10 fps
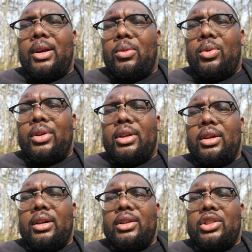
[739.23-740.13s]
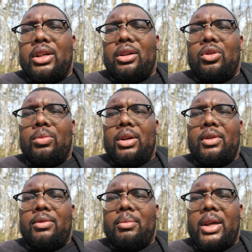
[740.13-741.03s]
I wanted to share a little bit of
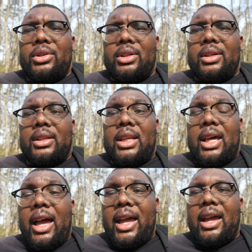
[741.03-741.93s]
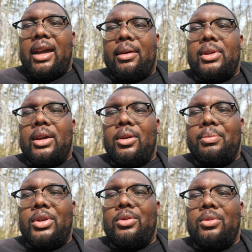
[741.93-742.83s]
information that I have to
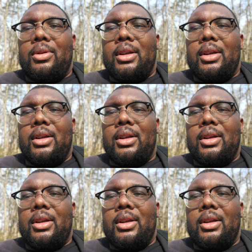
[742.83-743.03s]
help you.